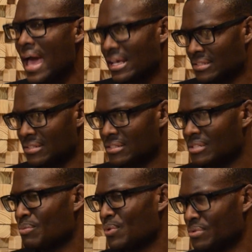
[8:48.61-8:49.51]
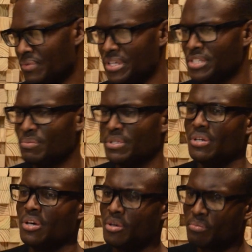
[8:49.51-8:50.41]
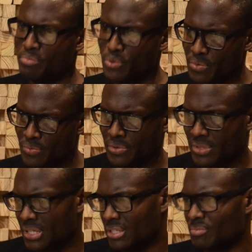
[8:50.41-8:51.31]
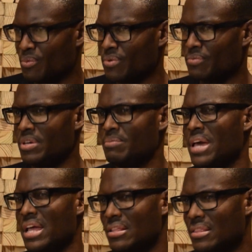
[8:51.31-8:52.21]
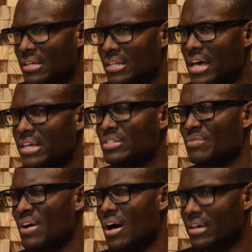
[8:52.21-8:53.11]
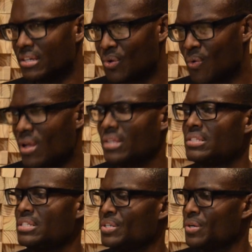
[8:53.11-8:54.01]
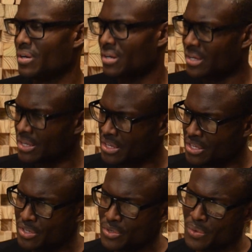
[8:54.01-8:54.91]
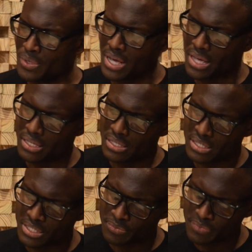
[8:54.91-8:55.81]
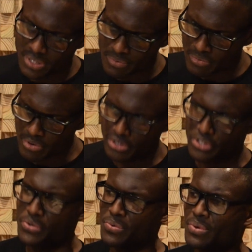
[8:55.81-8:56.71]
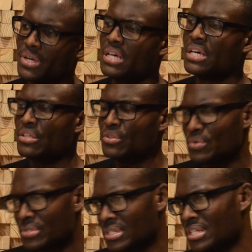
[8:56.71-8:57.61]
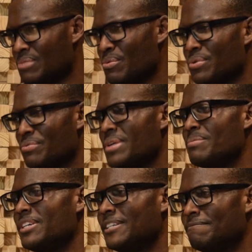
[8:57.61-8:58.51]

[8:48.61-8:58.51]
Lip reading: Excellence motivates me. Beautiful things motivate me. Anything that is of high quality, or that is full of virtue, those things motivate me.